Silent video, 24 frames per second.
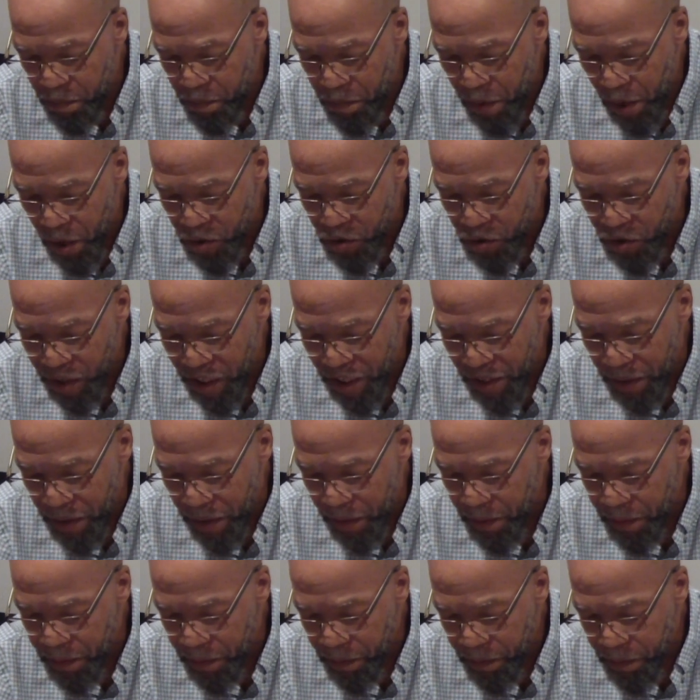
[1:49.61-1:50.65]

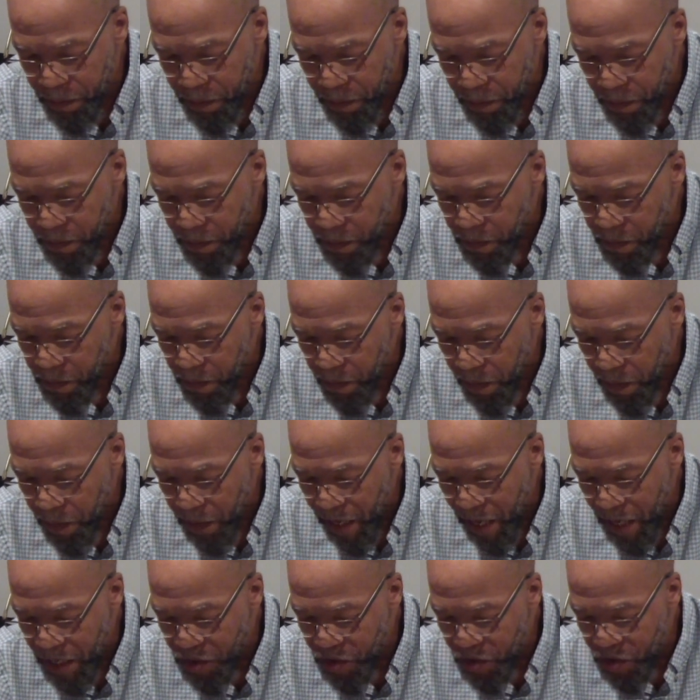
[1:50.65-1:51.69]
Beersheba
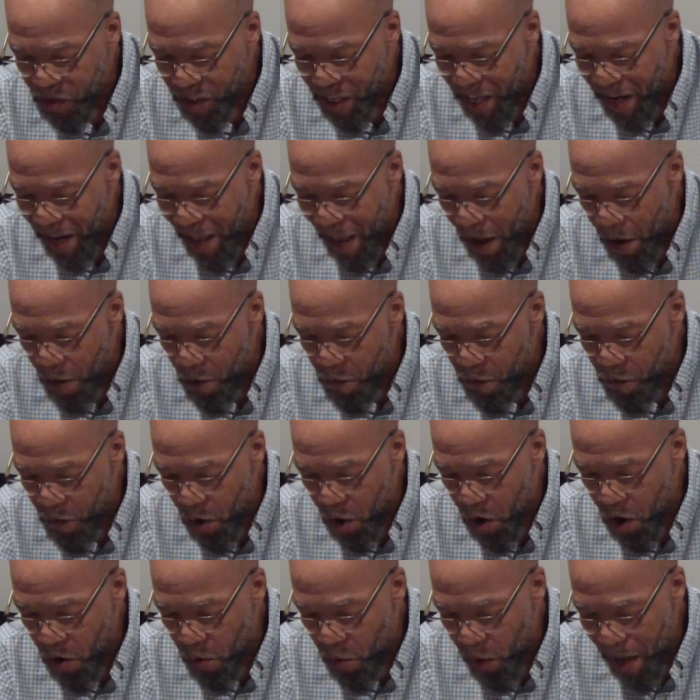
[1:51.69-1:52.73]
and set out
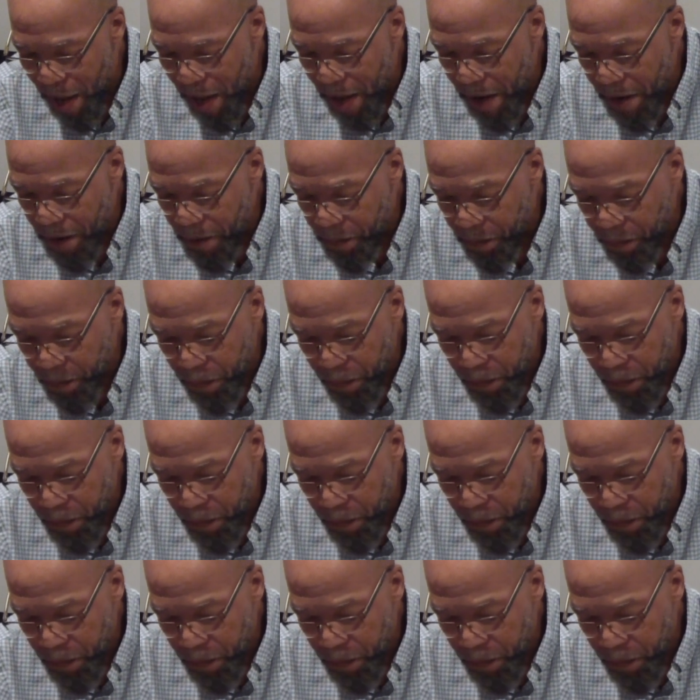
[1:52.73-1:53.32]
for Haran.